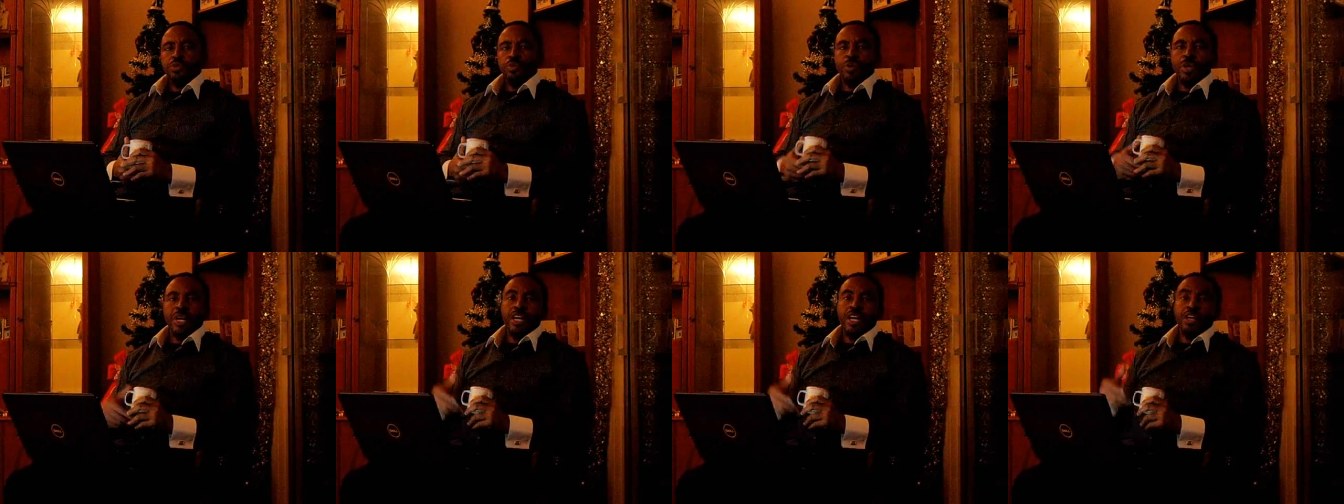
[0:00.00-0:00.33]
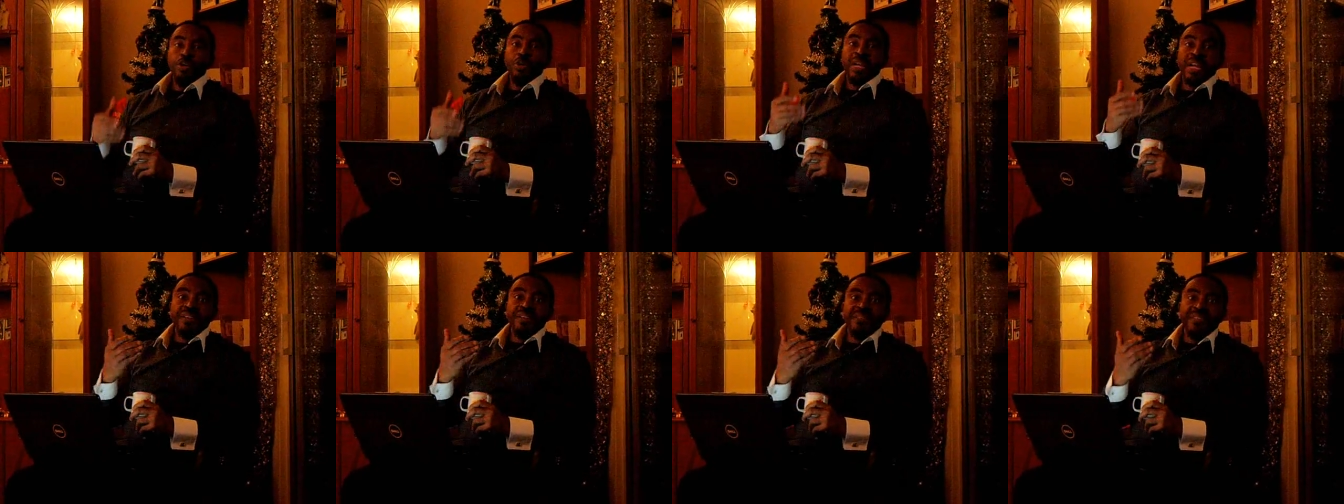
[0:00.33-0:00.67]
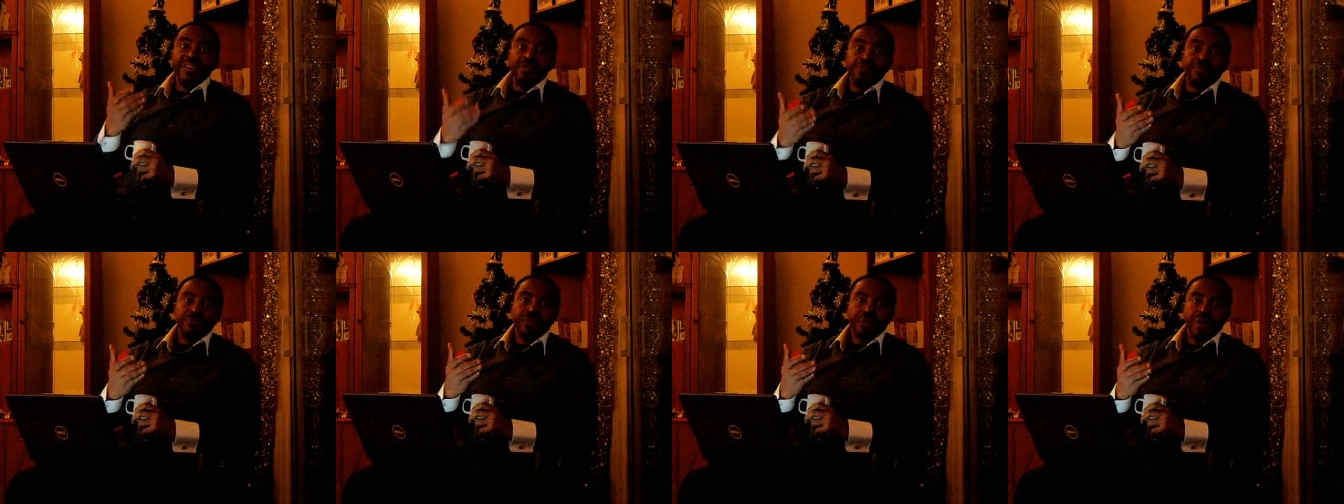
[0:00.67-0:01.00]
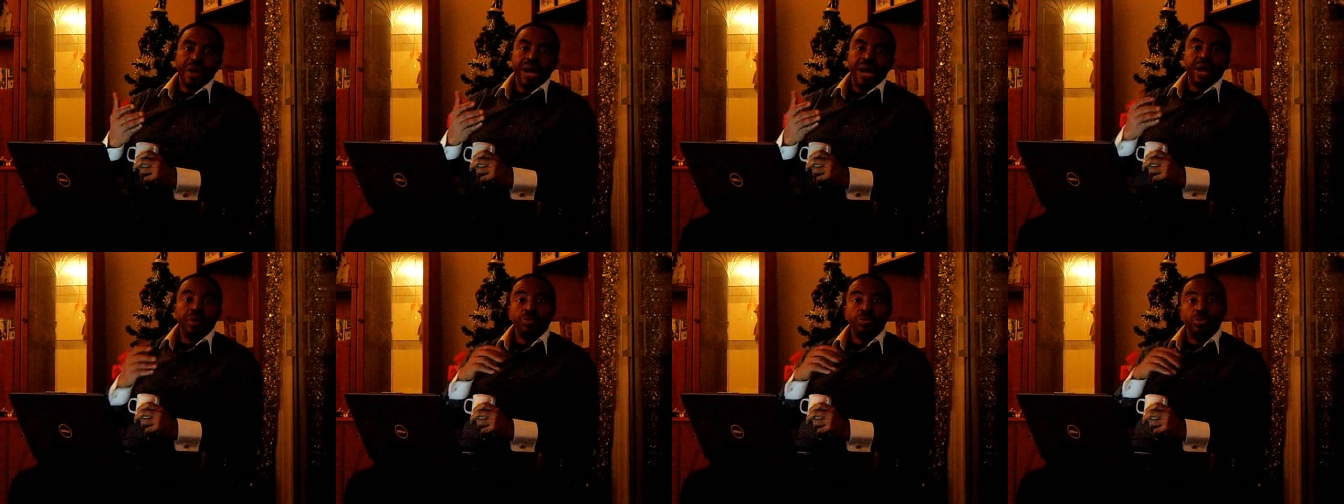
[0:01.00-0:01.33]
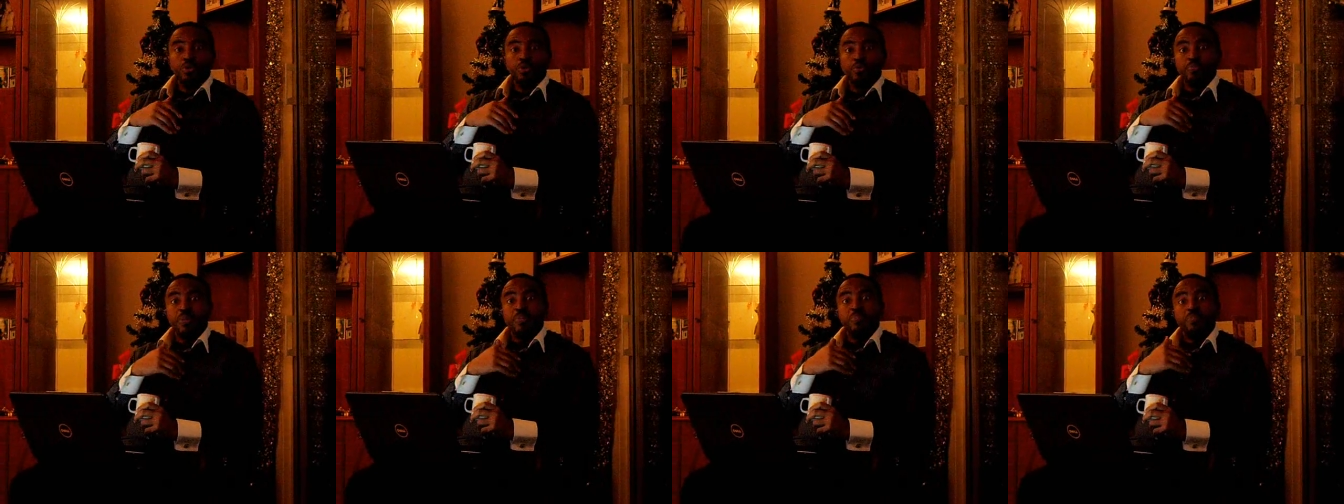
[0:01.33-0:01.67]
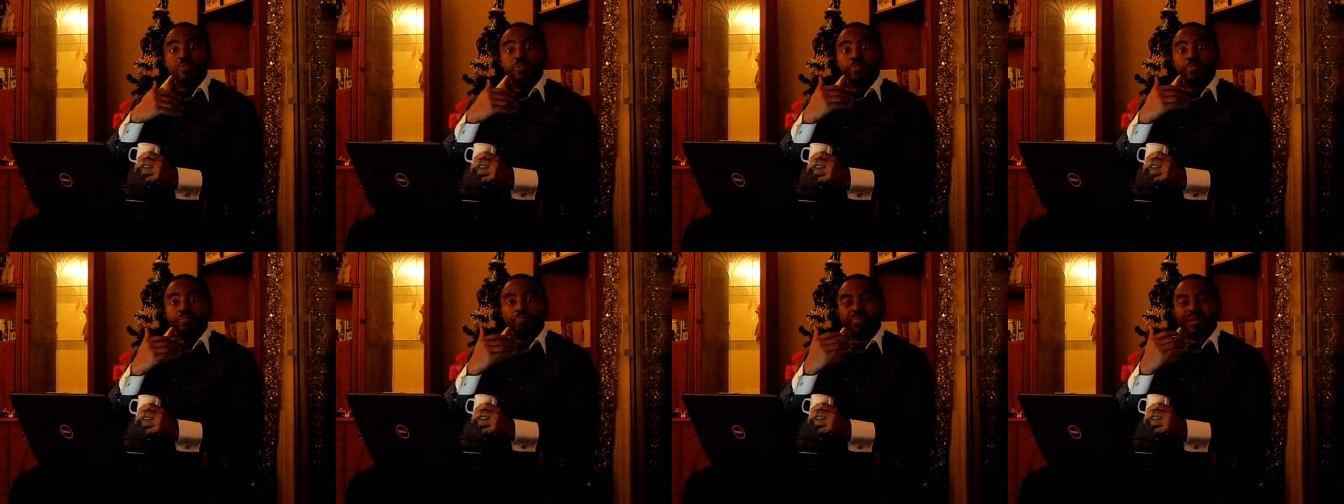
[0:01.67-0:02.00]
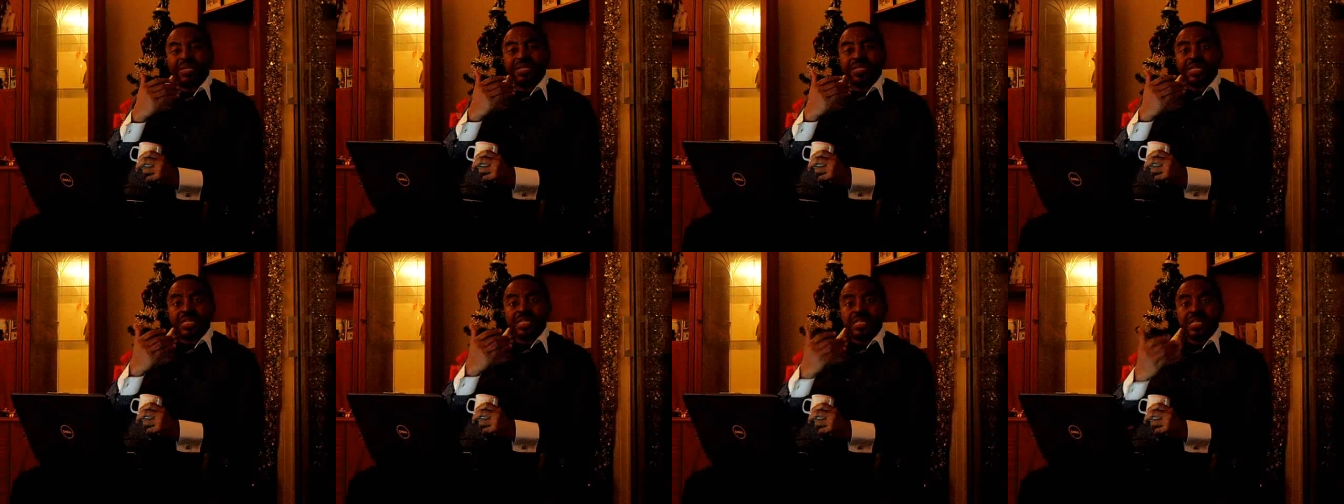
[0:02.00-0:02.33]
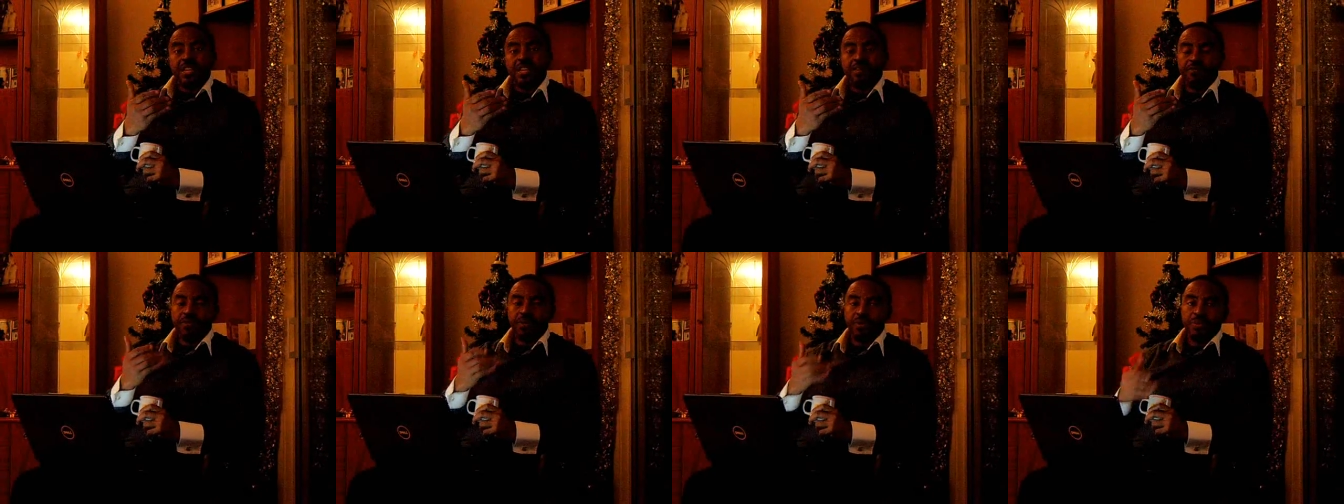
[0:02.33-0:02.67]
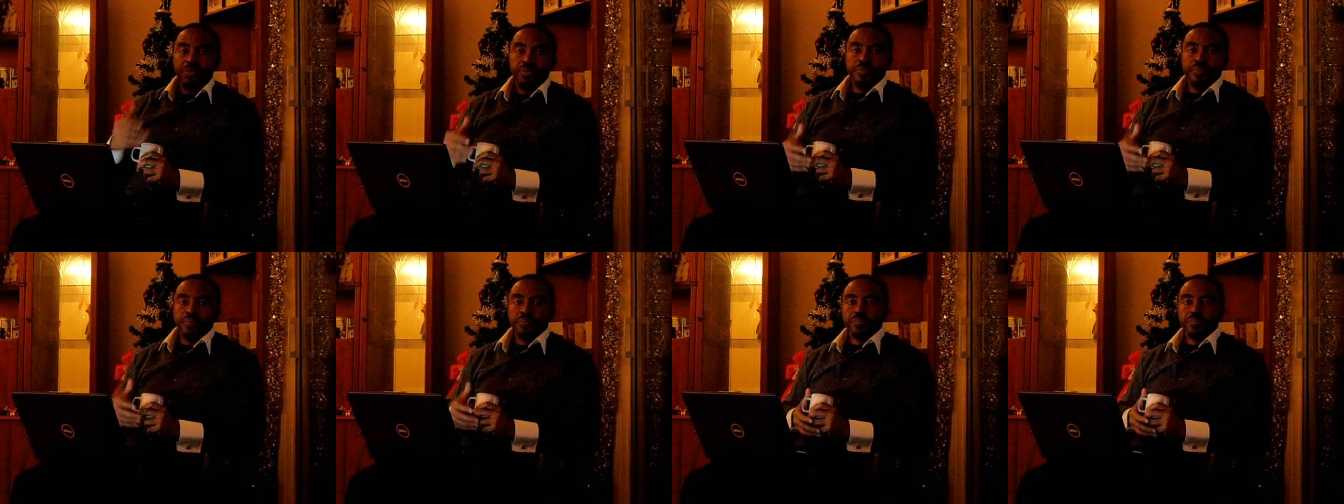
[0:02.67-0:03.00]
What are you living for? How do people perceive you?